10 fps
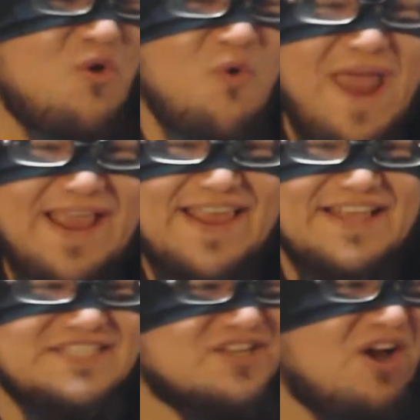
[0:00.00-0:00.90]

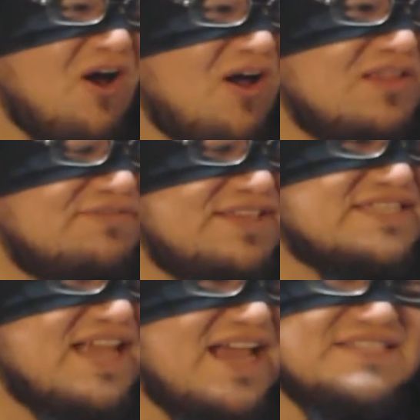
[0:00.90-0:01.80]
Quickest call of
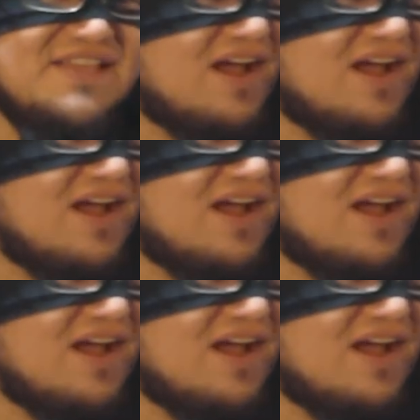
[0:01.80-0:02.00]
this guy's